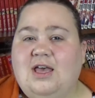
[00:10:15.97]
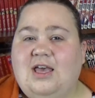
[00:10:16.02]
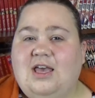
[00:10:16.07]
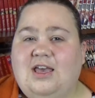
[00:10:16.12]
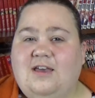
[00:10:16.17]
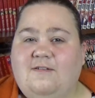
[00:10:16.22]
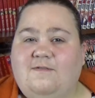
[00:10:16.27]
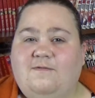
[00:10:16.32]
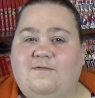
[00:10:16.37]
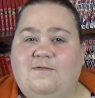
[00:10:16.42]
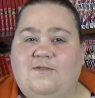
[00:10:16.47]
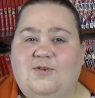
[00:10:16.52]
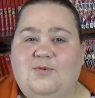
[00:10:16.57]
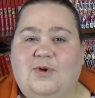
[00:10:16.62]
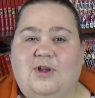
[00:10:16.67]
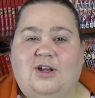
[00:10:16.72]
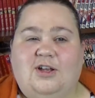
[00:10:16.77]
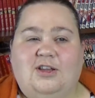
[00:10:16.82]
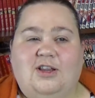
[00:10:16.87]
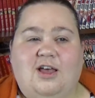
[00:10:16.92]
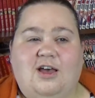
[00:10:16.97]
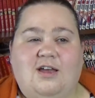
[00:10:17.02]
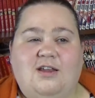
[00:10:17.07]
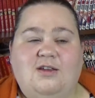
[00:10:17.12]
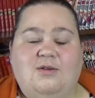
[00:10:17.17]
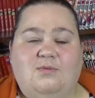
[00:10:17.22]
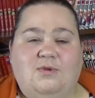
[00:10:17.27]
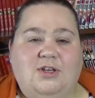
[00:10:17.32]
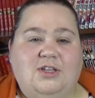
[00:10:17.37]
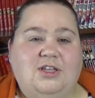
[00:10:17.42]
if you went online,
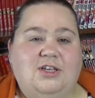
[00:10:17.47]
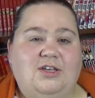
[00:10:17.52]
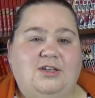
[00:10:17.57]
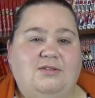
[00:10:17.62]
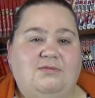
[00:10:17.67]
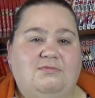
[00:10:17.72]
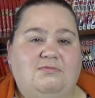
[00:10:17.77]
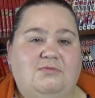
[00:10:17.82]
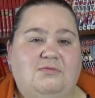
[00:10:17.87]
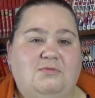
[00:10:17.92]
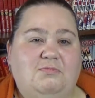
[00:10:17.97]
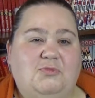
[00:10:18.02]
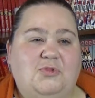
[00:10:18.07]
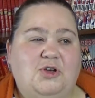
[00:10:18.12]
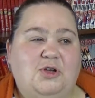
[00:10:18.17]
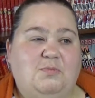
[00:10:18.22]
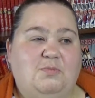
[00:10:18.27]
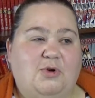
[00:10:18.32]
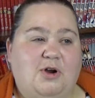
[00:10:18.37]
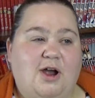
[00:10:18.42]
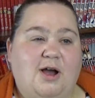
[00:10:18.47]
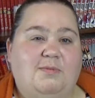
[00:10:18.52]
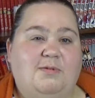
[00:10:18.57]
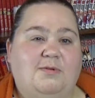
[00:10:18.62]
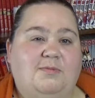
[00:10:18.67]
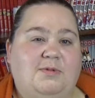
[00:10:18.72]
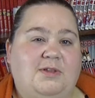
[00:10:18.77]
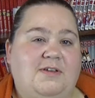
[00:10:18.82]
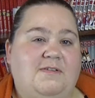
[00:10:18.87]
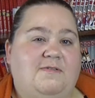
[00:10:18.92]
you really could
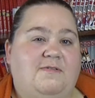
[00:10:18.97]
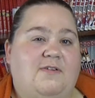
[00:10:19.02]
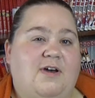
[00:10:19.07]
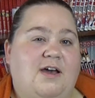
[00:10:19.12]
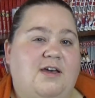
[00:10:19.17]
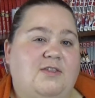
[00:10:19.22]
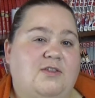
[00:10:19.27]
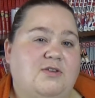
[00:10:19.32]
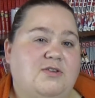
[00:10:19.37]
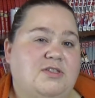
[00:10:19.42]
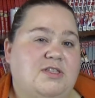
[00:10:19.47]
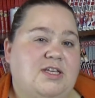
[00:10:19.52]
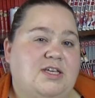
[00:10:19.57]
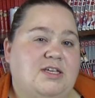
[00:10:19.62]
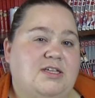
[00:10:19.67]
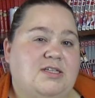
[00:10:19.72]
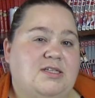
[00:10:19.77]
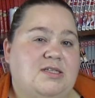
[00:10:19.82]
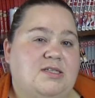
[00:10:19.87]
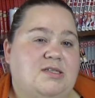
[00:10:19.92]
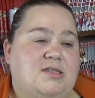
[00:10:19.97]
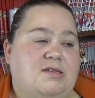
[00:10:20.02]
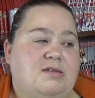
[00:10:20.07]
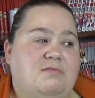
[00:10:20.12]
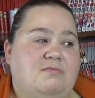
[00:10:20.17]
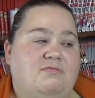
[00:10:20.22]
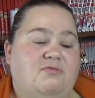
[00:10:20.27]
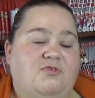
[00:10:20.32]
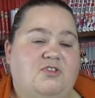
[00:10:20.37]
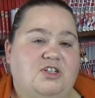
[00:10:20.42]
probably find those things
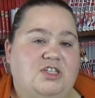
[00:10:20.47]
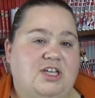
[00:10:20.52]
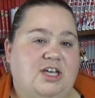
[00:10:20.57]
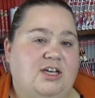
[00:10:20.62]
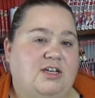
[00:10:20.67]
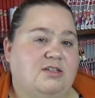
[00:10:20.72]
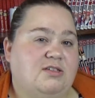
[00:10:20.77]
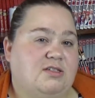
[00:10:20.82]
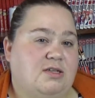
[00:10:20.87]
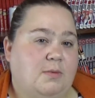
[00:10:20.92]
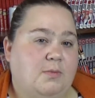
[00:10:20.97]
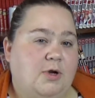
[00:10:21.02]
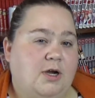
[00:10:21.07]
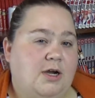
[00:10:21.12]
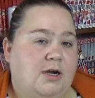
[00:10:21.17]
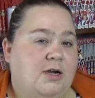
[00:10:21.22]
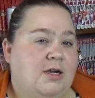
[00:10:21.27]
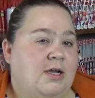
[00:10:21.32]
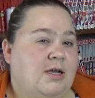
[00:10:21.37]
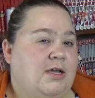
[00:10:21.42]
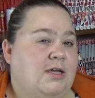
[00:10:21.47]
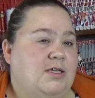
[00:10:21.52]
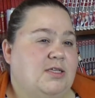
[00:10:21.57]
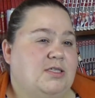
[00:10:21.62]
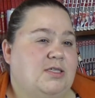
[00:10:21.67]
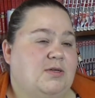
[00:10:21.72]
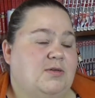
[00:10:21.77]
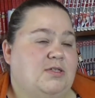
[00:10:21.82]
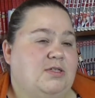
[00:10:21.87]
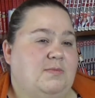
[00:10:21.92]
for sale somewhere.
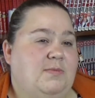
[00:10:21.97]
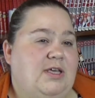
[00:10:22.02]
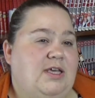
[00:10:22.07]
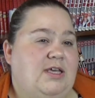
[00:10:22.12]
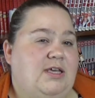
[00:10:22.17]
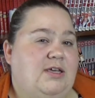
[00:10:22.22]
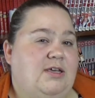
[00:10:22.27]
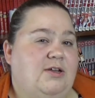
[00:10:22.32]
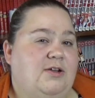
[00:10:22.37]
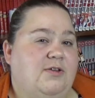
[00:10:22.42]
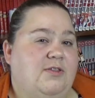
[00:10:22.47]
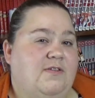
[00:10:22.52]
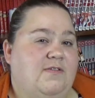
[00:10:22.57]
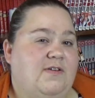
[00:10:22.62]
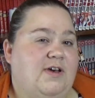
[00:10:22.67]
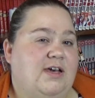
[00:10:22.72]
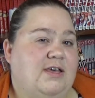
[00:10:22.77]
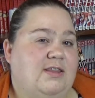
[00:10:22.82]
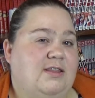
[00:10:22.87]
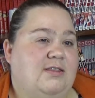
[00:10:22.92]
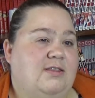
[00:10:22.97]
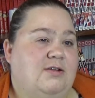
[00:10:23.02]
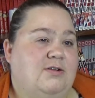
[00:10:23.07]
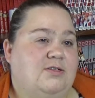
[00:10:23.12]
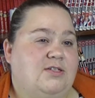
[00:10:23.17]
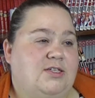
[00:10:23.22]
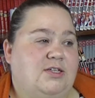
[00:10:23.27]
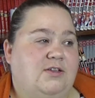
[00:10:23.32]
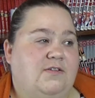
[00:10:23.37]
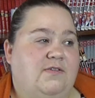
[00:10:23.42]
So to me, you know, the fact that they're
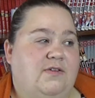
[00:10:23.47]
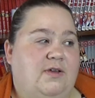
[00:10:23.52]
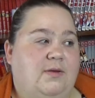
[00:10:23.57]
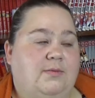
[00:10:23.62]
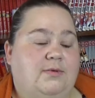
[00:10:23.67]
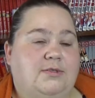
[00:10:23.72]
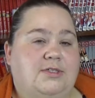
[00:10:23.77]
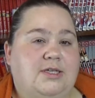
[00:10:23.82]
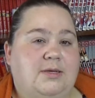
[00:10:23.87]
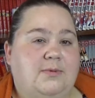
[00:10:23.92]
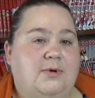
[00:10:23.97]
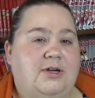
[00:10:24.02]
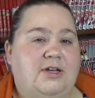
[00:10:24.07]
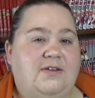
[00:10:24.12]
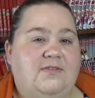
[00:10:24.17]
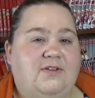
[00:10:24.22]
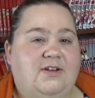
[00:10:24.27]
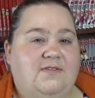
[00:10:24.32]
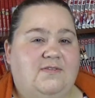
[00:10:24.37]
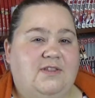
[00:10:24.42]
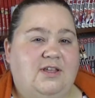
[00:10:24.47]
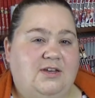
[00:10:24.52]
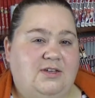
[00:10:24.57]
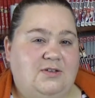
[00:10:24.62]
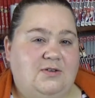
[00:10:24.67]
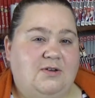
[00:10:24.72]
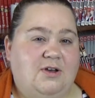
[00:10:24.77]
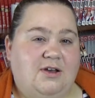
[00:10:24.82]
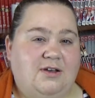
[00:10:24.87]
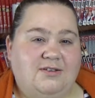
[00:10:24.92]
still available somewhere, even if they
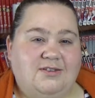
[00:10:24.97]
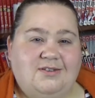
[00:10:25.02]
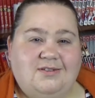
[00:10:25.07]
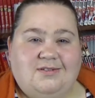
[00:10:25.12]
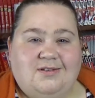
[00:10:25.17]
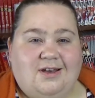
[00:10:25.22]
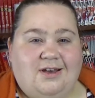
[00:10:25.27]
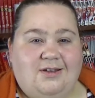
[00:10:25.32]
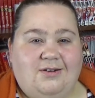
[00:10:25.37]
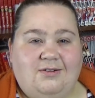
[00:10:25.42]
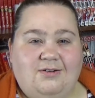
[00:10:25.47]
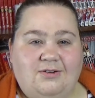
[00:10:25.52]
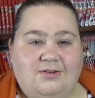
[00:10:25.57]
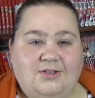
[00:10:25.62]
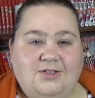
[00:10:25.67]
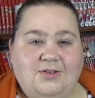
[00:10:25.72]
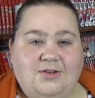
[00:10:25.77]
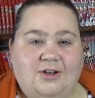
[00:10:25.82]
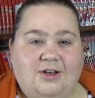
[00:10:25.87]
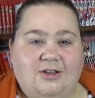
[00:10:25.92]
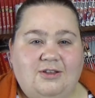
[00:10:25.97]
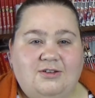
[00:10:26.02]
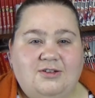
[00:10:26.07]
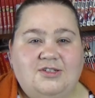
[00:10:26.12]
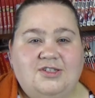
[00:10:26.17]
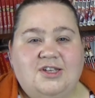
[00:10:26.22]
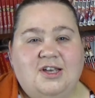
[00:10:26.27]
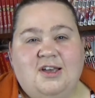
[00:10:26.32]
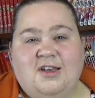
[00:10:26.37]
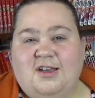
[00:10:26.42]
do cost $100 or
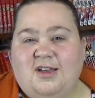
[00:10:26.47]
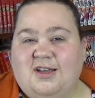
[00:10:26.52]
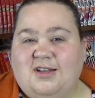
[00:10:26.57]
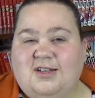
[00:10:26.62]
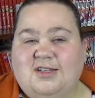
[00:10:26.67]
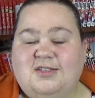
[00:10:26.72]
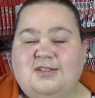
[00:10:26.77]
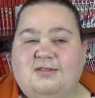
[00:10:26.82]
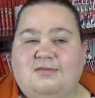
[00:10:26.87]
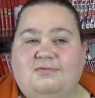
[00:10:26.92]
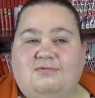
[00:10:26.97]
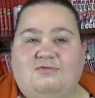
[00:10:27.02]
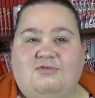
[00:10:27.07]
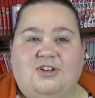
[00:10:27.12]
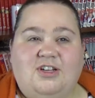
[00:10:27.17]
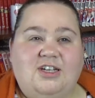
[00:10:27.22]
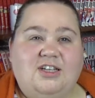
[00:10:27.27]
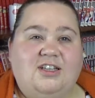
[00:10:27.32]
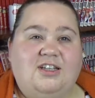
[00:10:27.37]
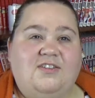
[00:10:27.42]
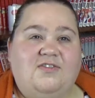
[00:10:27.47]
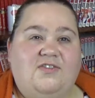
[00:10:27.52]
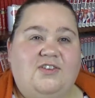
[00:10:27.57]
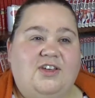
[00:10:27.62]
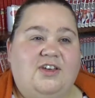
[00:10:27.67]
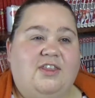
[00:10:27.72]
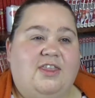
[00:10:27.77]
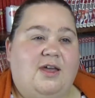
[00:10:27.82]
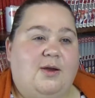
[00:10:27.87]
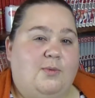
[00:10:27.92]
$2, doesn't really
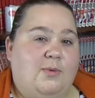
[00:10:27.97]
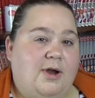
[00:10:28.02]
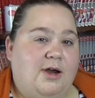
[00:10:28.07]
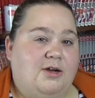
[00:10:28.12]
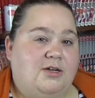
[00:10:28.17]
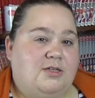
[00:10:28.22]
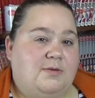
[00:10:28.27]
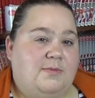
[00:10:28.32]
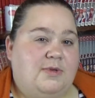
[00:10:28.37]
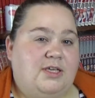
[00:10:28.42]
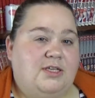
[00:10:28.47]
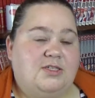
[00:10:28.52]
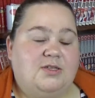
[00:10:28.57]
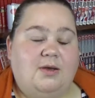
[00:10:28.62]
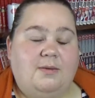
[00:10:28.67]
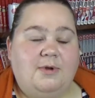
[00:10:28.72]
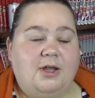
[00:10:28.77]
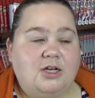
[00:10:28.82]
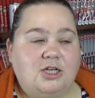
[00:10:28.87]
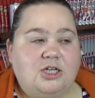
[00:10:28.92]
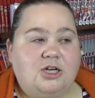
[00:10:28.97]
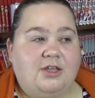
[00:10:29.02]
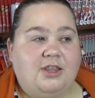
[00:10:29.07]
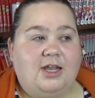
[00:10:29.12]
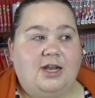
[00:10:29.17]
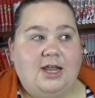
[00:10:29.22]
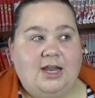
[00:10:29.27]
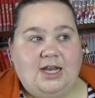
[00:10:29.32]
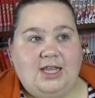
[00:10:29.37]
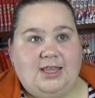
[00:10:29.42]
feel that rare to me. So I'm not sure
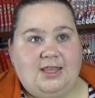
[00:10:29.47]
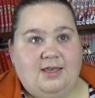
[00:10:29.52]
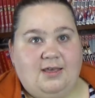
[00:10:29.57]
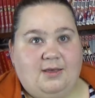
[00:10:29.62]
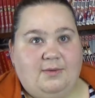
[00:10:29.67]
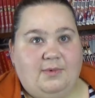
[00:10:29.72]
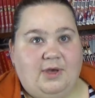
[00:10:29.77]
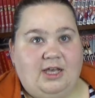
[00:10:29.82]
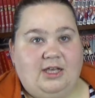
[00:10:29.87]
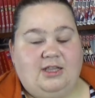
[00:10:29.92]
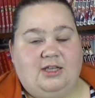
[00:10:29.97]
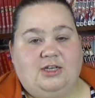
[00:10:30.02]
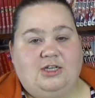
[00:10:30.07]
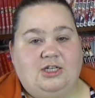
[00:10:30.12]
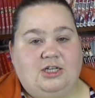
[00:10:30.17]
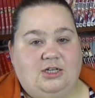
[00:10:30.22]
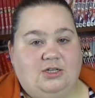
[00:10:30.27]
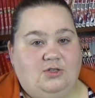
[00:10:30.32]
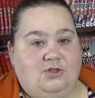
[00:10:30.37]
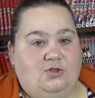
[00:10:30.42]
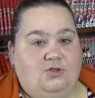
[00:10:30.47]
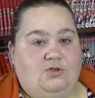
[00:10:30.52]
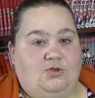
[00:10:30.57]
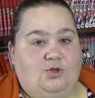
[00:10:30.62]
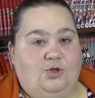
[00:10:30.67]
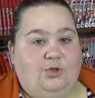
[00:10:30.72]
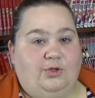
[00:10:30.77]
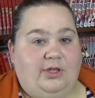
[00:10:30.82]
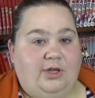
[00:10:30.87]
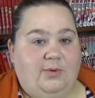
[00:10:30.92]
that anything in my collection is
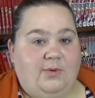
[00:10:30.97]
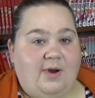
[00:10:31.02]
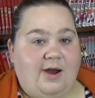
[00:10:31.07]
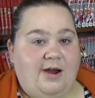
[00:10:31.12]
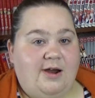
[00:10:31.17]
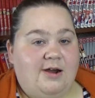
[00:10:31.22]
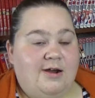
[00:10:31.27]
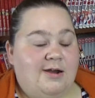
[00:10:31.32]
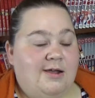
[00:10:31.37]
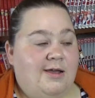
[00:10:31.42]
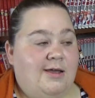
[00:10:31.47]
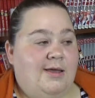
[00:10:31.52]
truly rare,